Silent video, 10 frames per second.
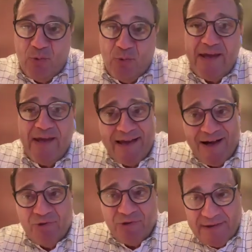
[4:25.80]
we can
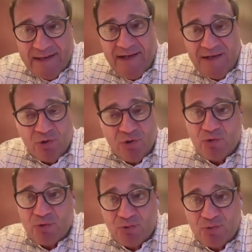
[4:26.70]
count on that,
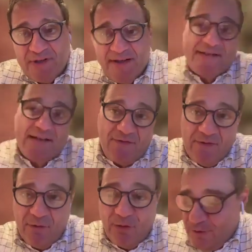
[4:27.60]
or things have
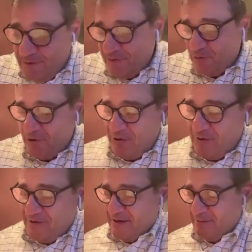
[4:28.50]
evolved? What do
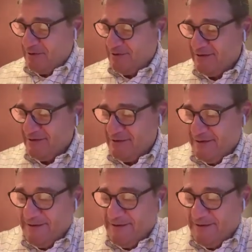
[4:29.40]
you think about that?